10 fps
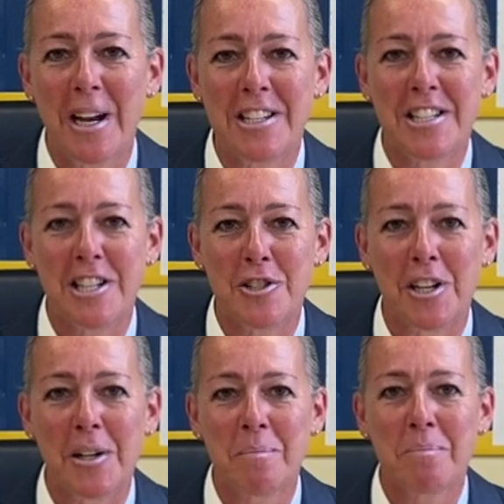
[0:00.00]
head
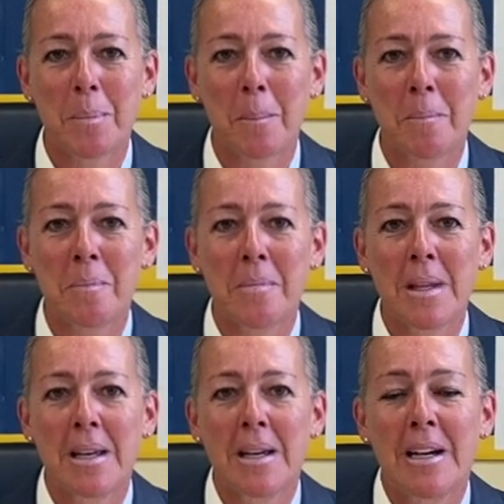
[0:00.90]
teacher.
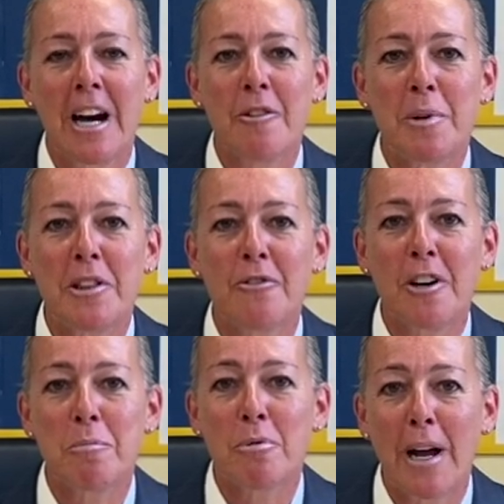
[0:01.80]
I've been the
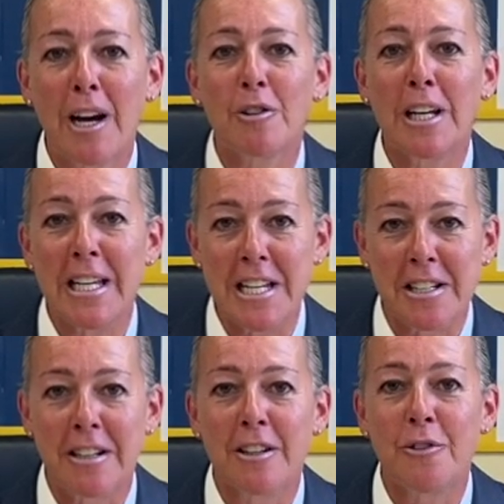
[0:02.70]
very proud
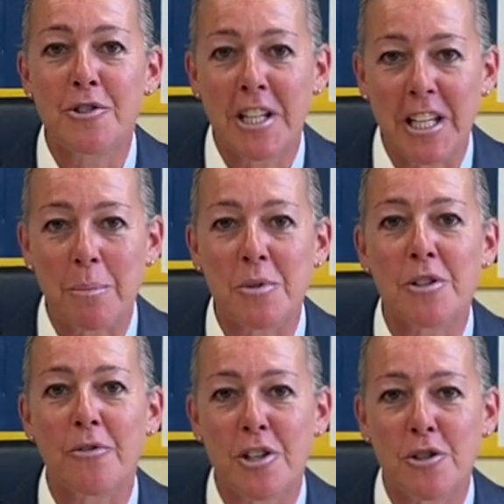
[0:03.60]
leader of
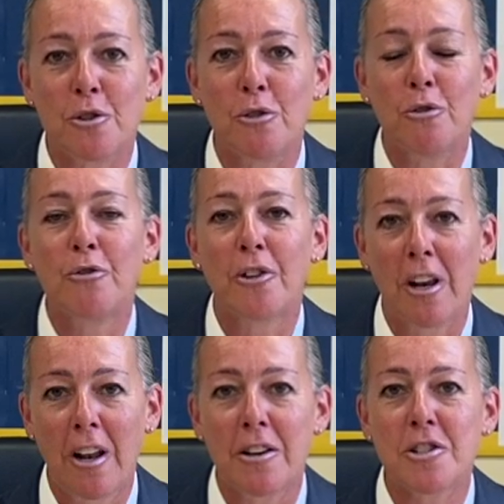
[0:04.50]
teams of this school for the
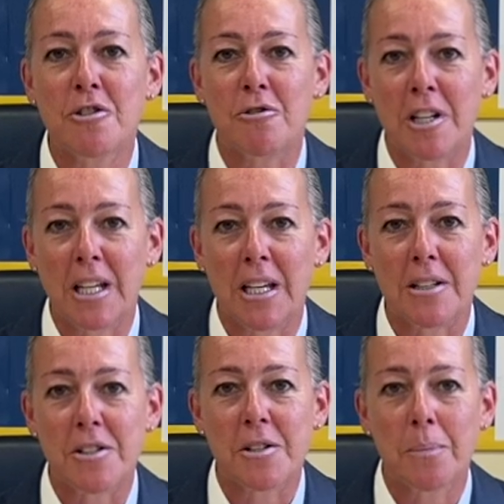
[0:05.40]
last 3
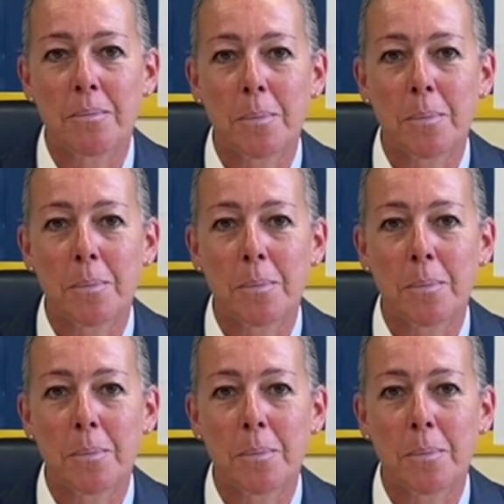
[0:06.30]
years.